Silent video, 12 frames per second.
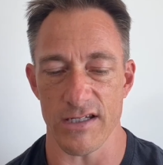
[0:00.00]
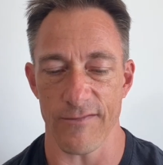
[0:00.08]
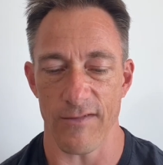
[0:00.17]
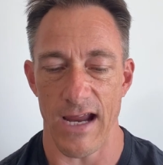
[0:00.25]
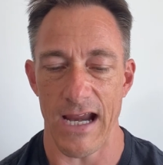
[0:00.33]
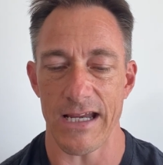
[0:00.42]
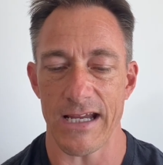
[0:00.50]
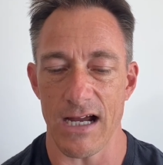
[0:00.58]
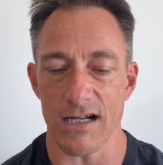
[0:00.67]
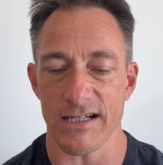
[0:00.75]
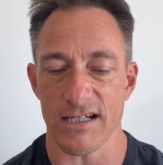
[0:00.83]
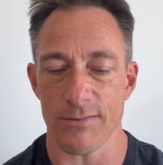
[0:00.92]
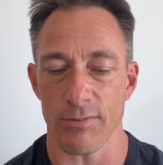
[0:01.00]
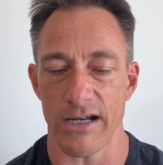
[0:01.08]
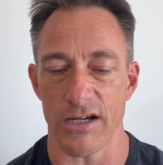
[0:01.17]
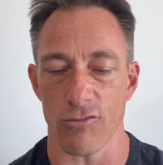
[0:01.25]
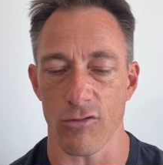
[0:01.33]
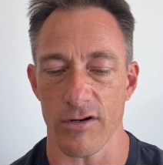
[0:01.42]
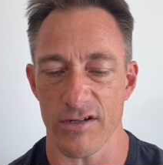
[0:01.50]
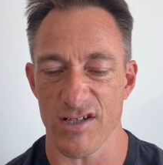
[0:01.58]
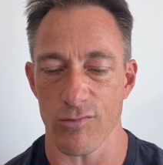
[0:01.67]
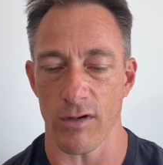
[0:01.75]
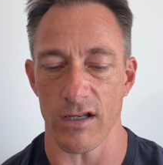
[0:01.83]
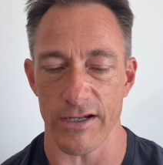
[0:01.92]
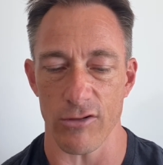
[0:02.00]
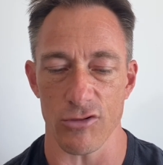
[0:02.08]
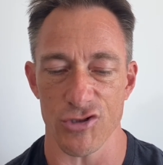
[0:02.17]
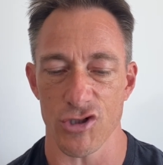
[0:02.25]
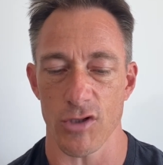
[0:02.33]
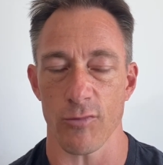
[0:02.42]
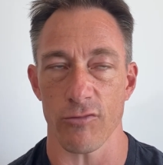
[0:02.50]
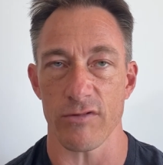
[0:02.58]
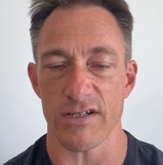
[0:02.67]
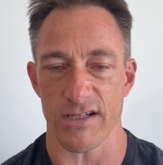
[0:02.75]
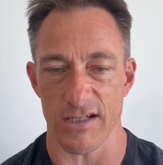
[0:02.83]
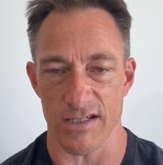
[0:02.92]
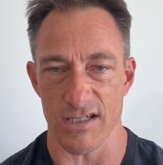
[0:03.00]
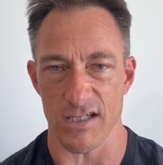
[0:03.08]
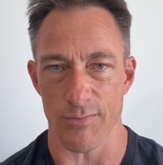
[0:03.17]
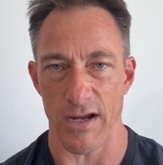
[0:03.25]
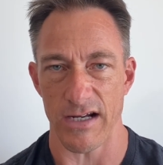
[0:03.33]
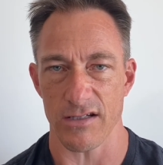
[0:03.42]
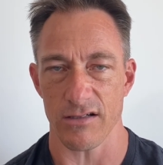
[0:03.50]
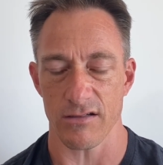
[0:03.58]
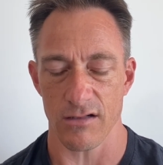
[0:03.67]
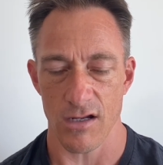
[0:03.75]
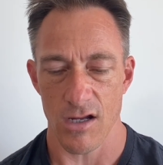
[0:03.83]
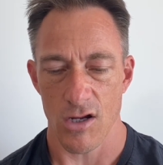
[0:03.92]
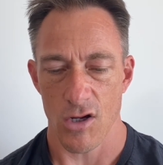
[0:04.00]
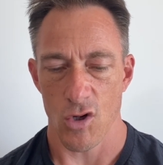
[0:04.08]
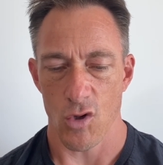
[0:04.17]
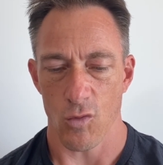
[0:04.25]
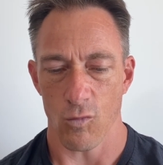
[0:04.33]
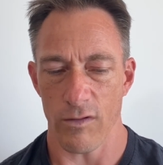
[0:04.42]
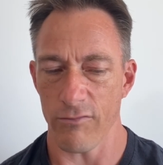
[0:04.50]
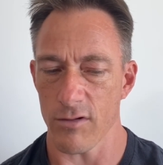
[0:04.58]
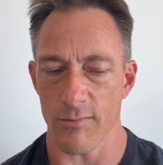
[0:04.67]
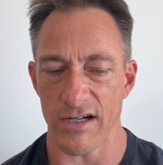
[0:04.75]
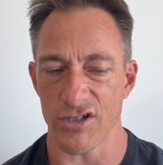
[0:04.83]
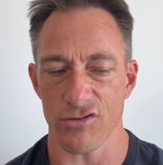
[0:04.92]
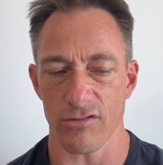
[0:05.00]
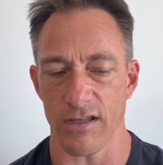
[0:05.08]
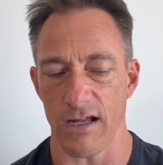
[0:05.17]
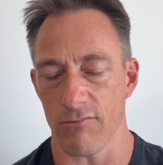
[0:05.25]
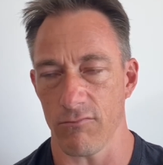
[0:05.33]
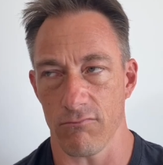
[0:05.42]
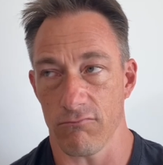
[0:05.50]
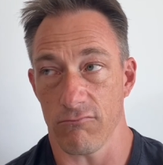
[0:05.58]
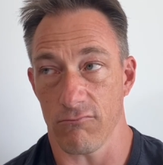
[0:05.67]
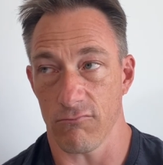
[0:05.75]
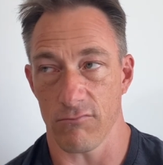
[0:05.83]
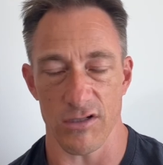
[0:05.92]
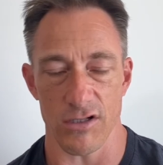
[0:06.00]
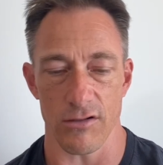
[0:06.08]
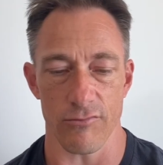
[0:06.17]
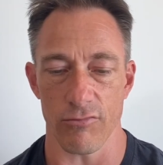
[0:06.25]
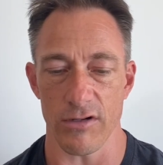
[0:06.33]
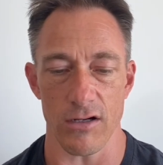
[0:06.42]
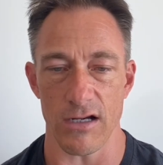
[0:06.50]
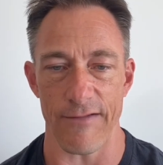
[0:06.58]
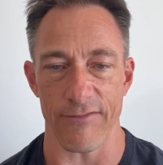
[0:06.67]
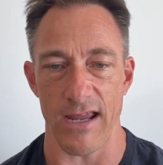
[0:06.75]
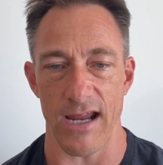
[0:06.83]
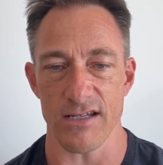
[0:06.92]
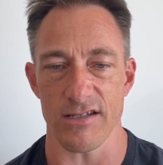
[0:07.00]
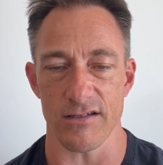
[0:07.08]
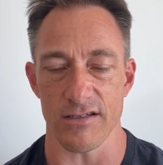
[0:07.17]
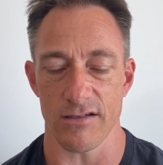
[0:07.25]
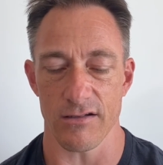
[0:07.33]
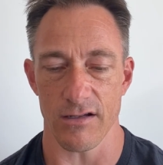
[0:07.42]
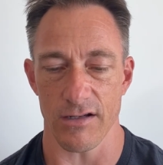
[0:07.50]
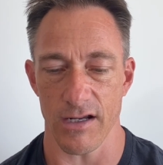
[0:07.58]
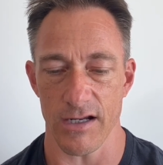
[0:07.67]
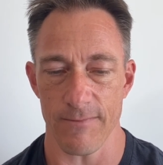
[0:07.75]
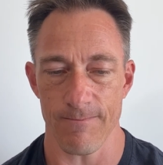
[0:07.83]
if any unexplained growth, swelling or tumour risk is suspected, we want to make sure that, we don't have cancers, okay?